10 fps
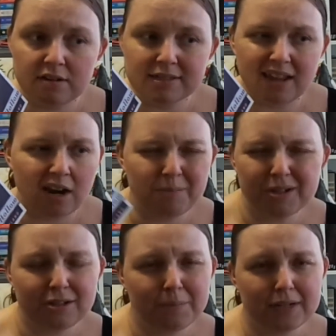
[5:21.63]
and I'm not
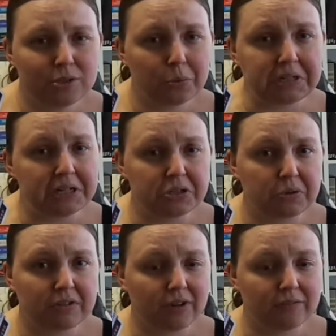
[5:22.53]
going to pay $20 to
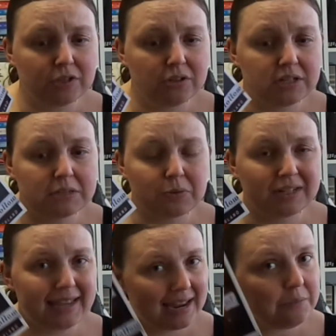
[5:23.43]
$25 when
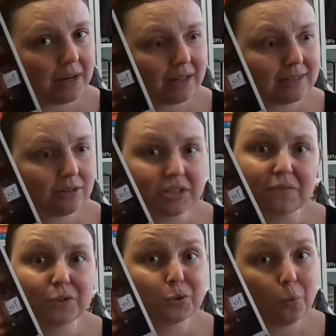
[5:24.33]
Kmart sold it
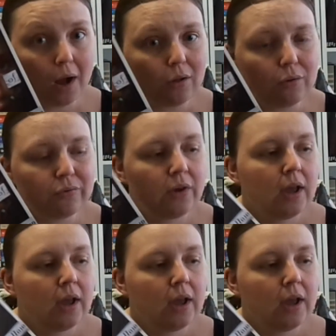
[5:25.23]
for $12.